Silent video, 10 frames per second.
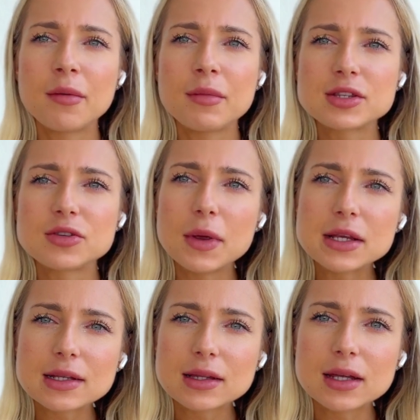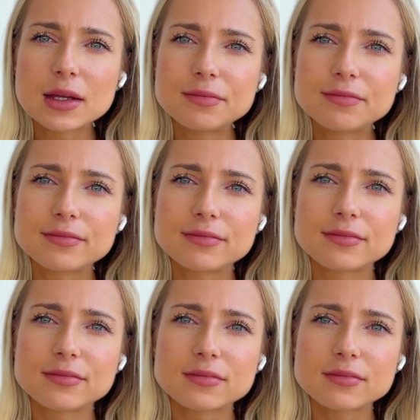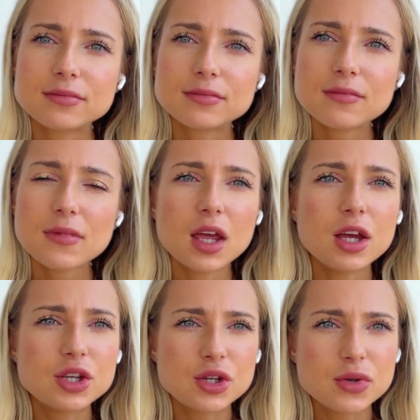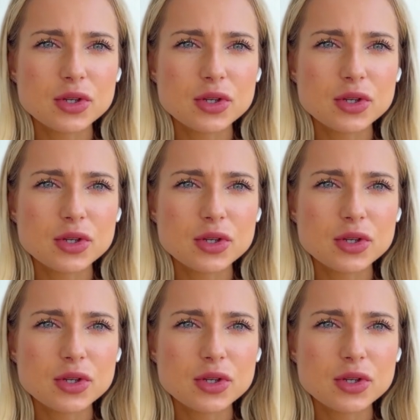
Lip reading: Is to basically choose